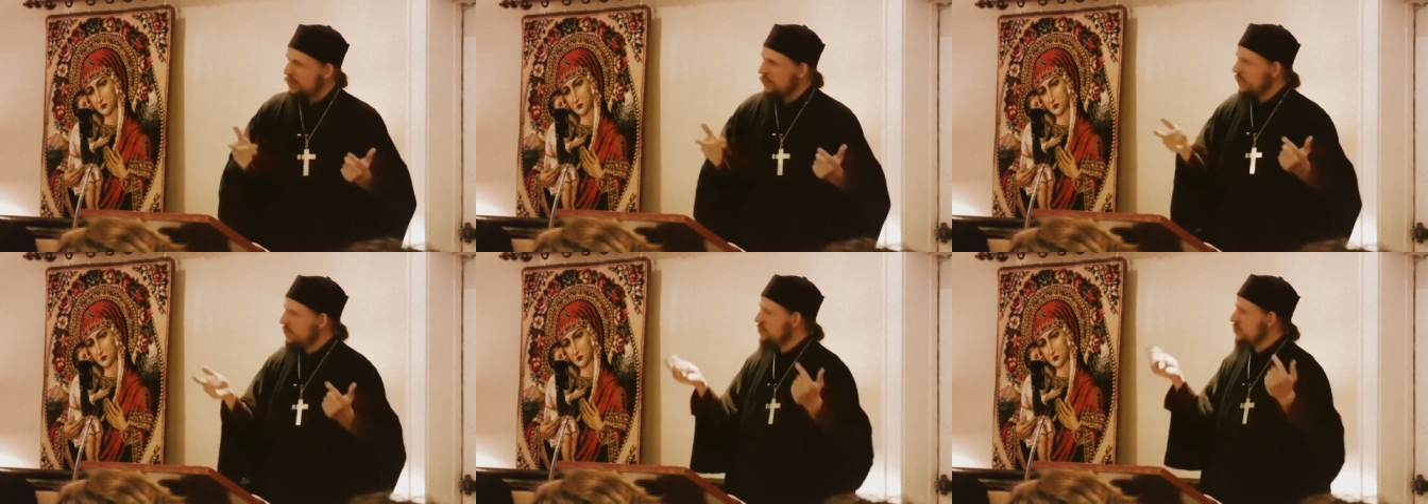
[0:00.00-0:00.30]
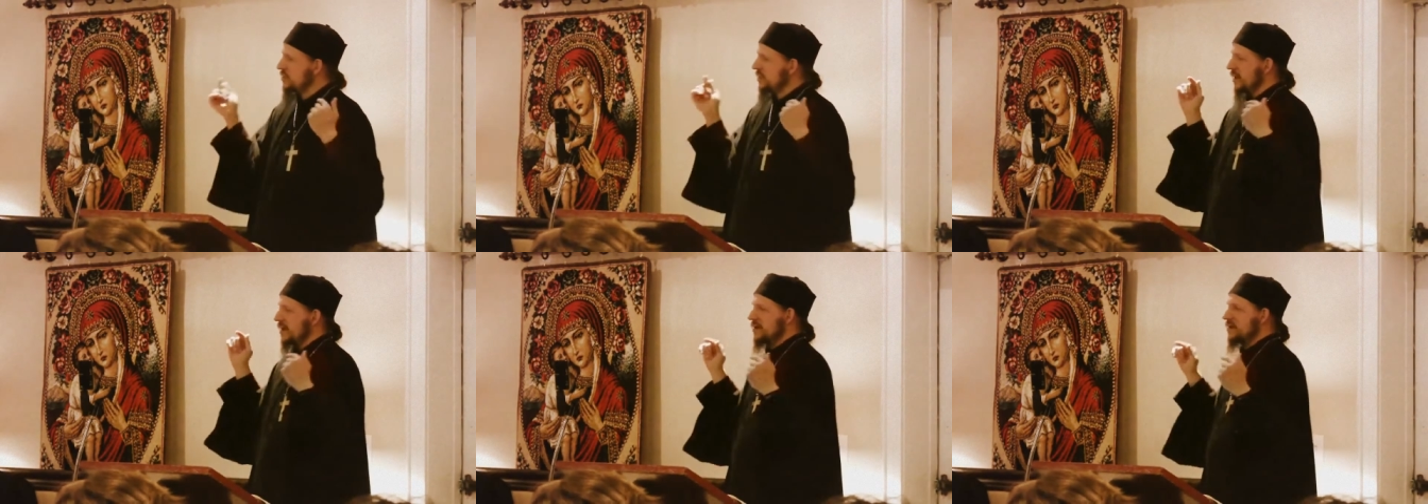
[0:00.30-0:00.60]
What
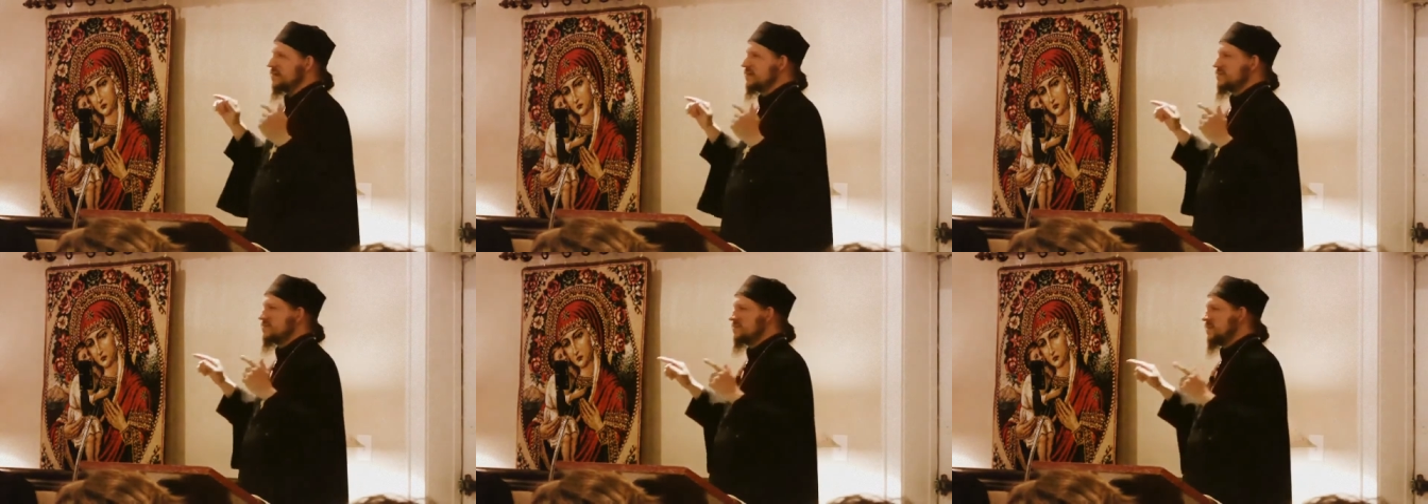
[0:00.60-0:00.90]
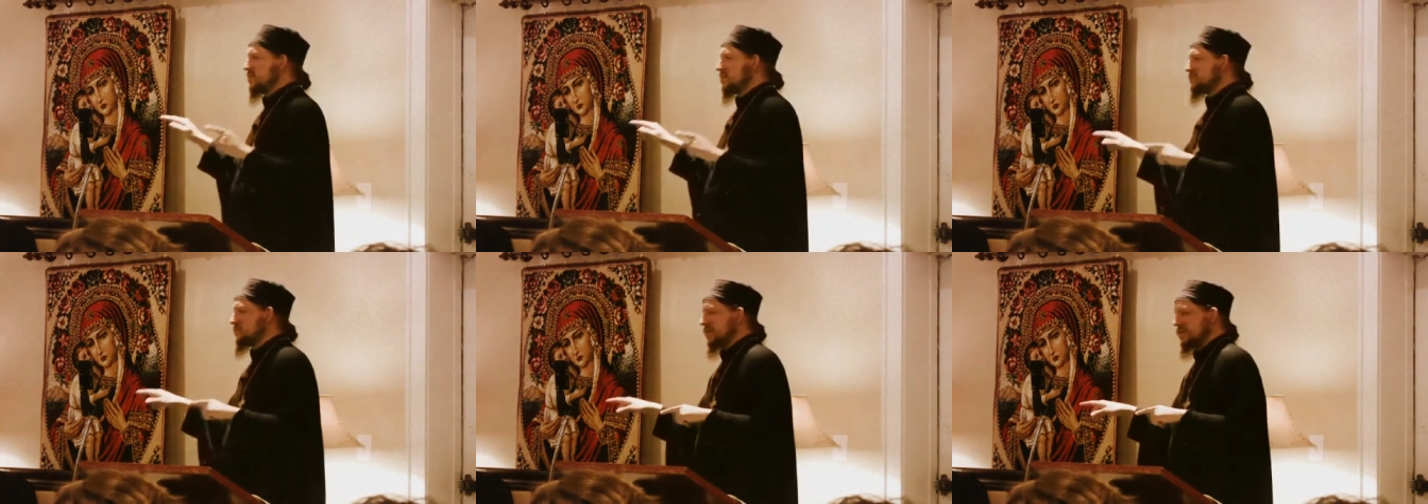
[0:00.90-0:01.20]
should I
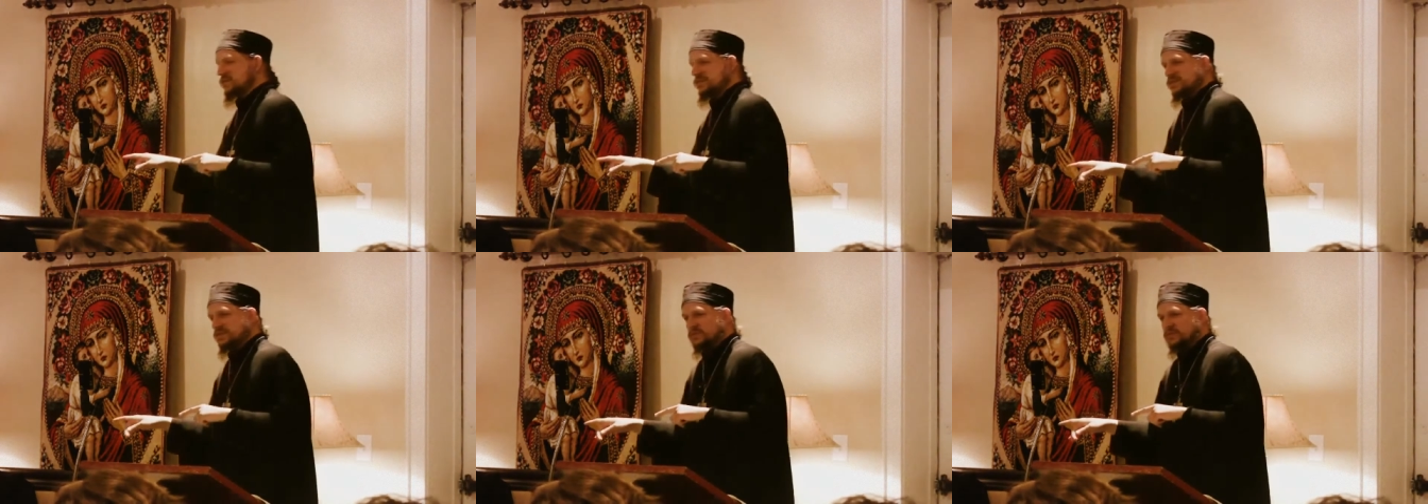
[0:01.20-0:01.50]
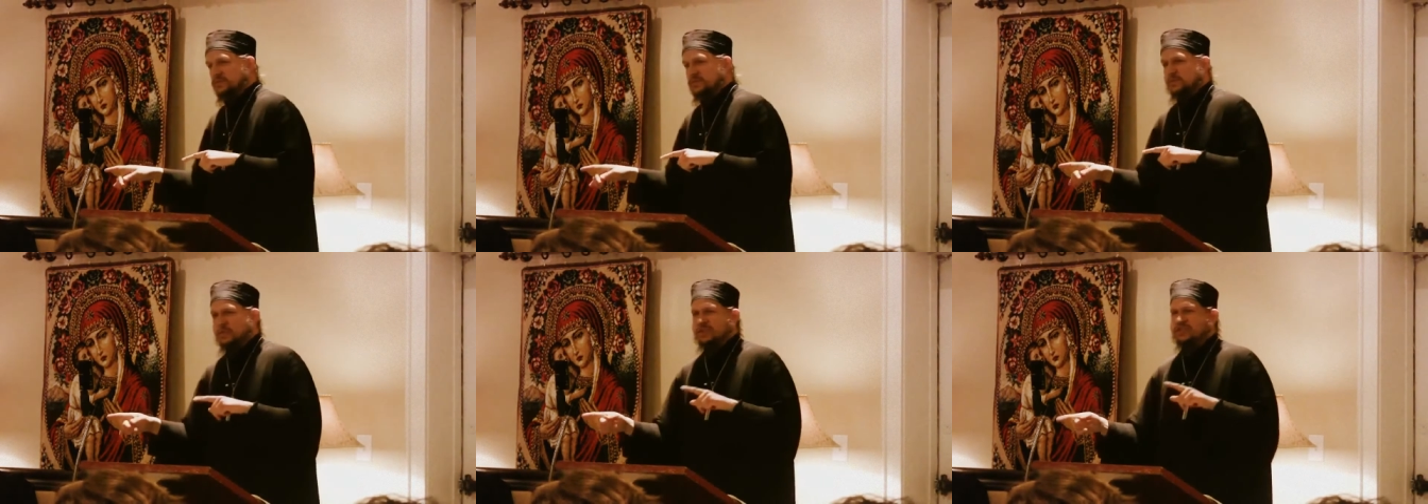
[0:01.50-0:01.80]
teach my
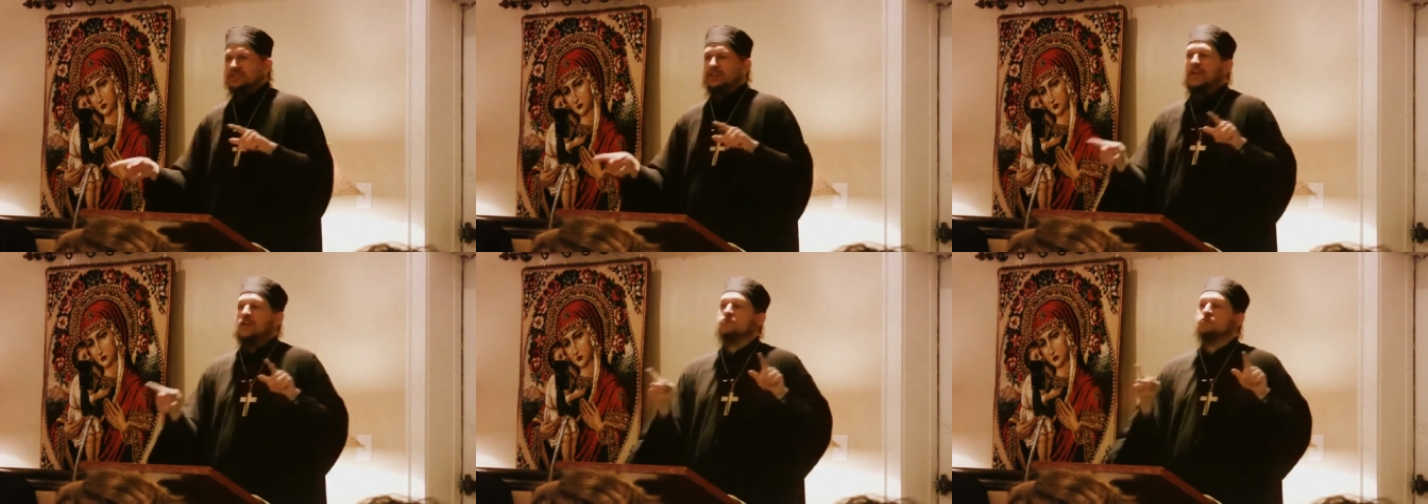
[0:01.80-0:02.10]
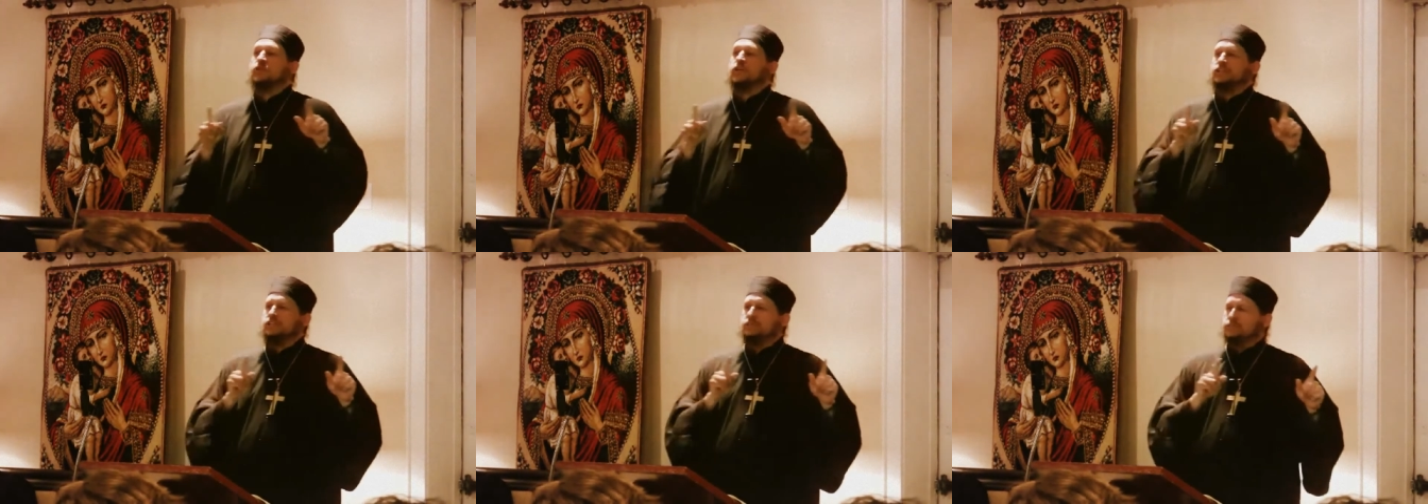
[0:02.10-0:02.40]
children? What should I
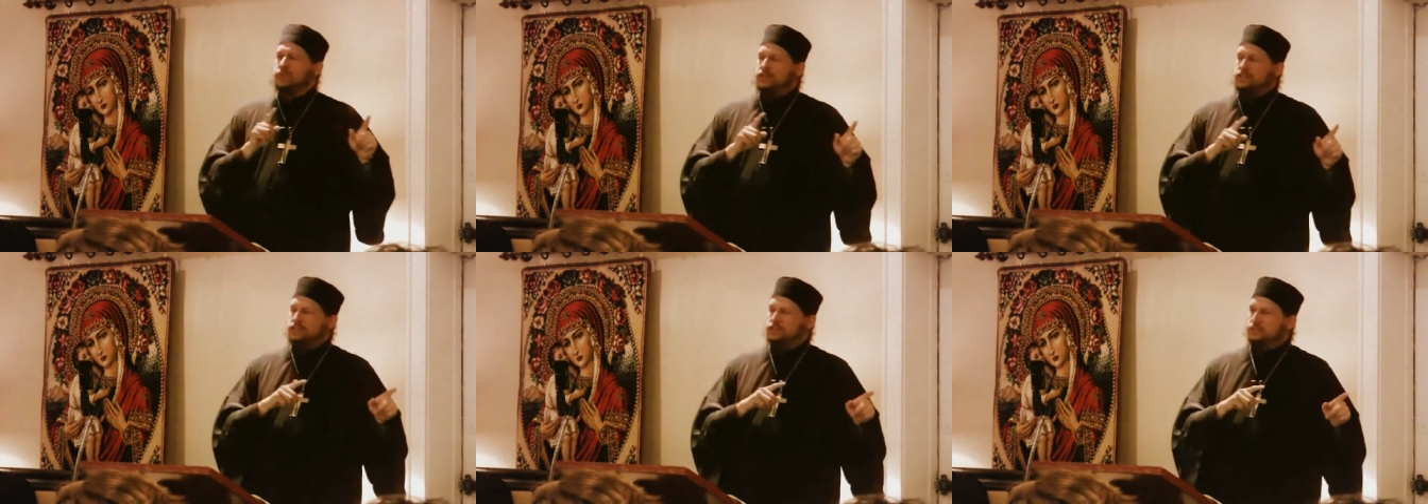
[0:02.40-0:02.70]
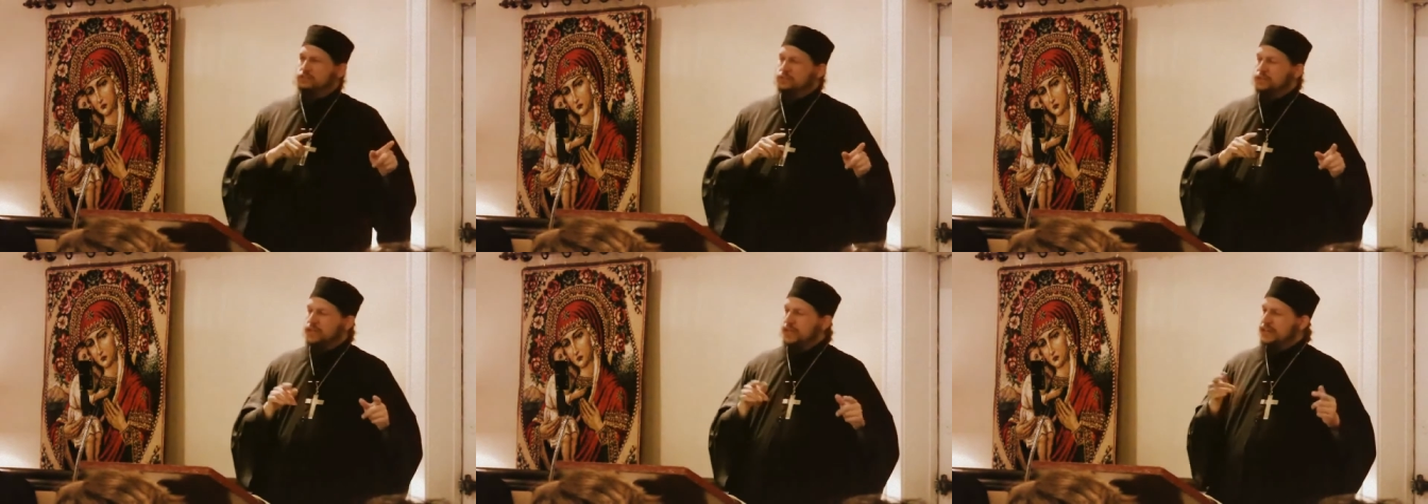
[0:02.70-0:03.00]
read to my
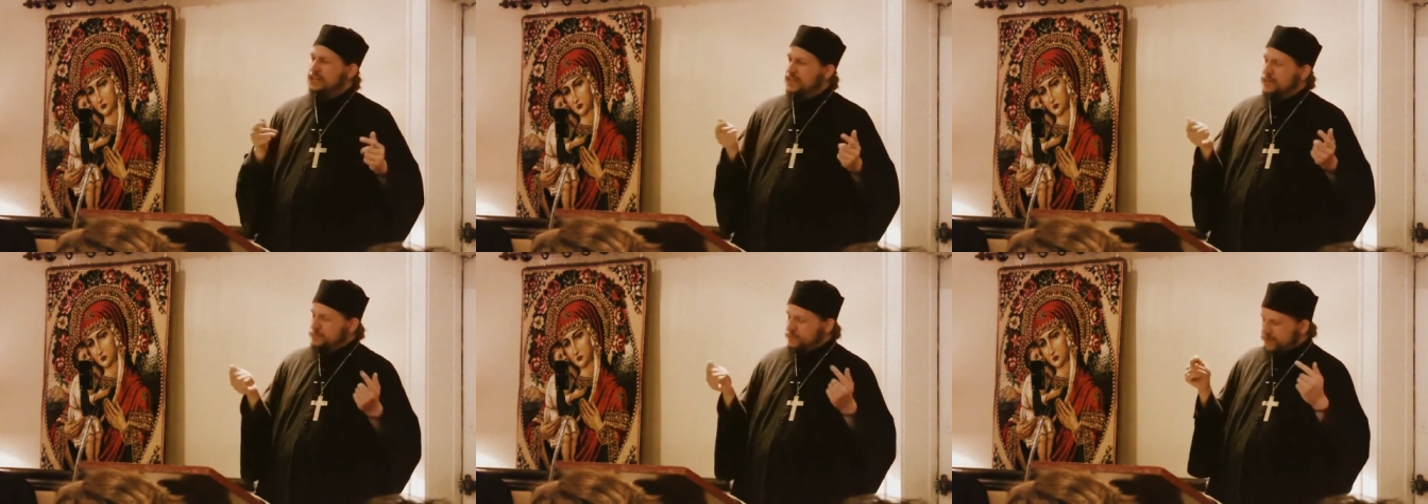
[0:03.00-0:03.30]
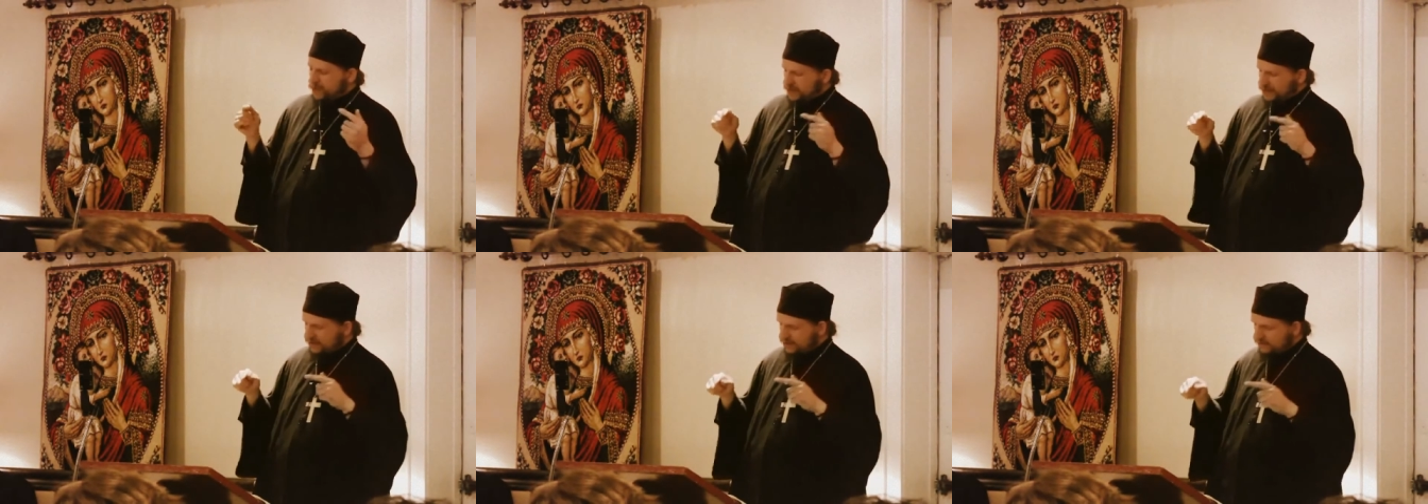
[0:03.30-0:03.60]
children? And then we